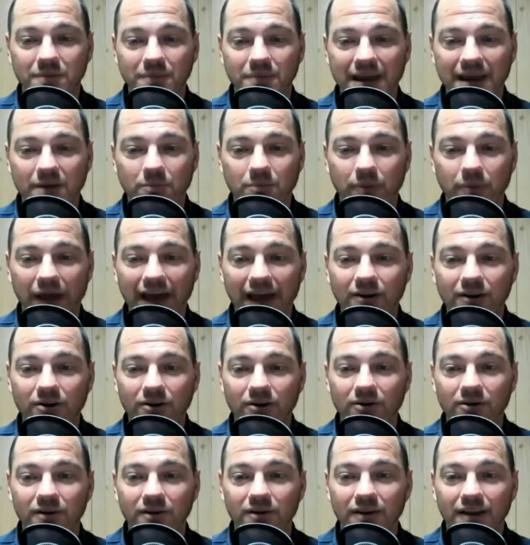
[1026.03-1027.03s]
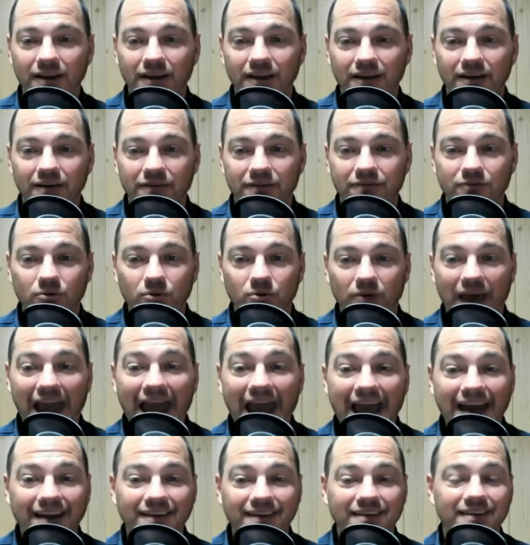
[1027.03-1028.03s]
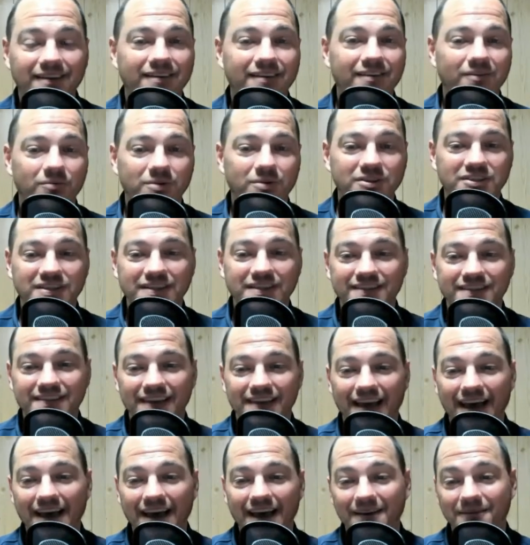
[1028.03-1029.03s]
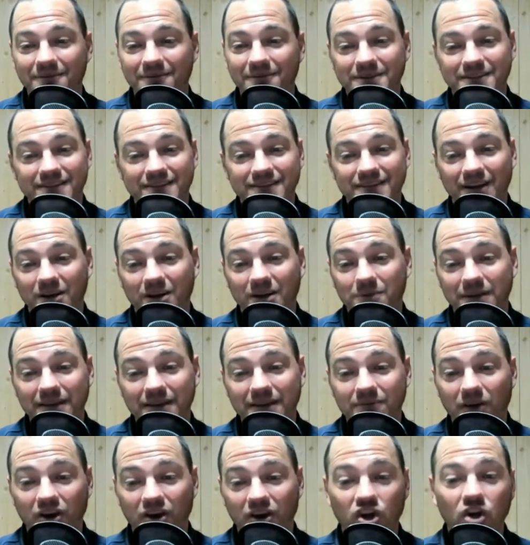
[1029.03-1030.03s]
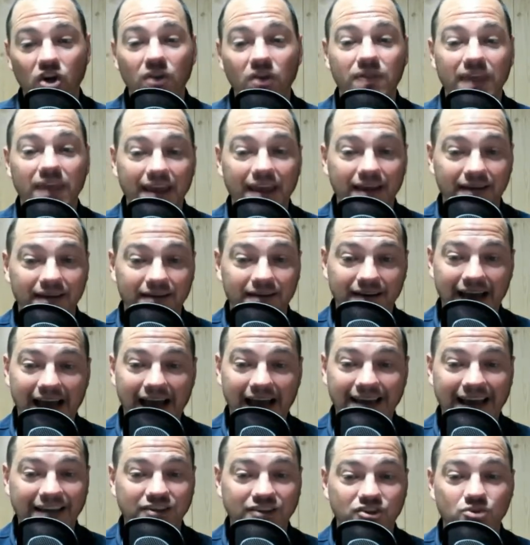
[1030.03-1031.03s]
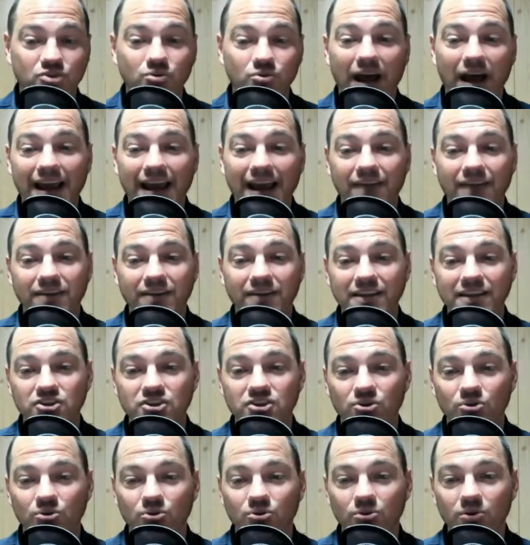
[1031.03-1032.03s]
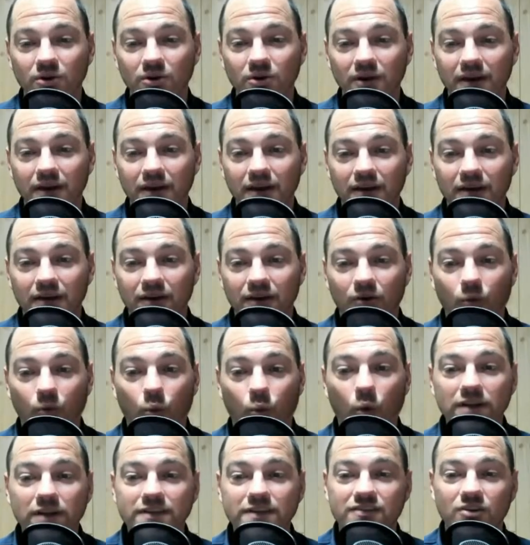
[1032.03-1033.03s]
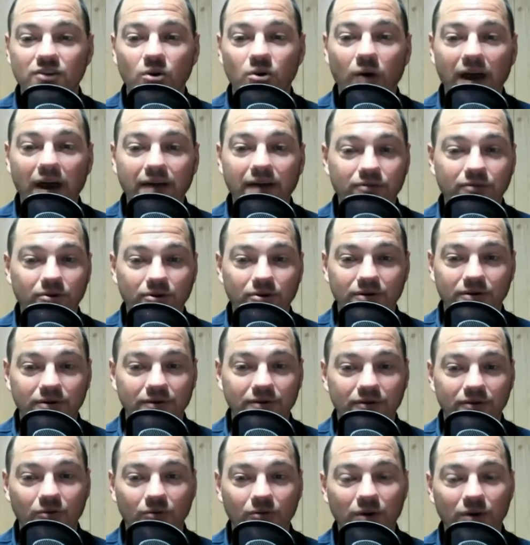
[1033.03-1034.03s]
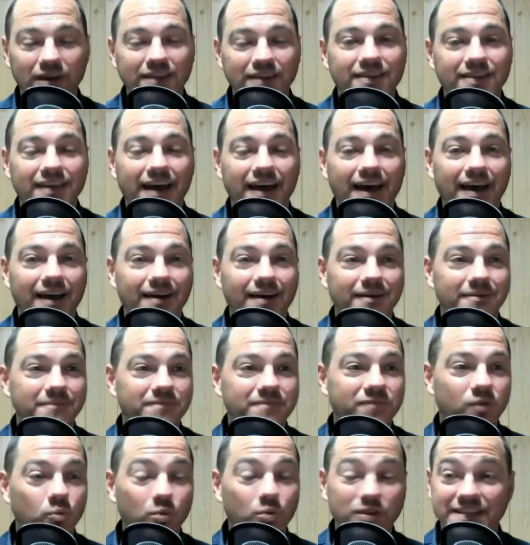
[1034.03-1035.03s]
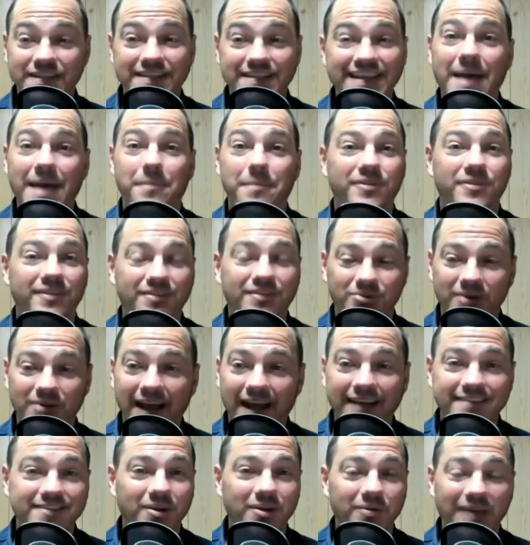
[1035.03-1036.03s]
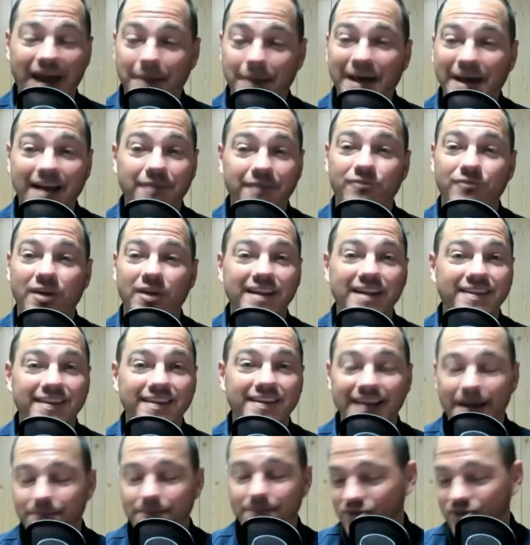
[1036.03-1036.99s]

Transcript: made better for that, which is going to be a good thing. I do not have an issue whatsoever with depth. You guys know that I'm not afraid of the depth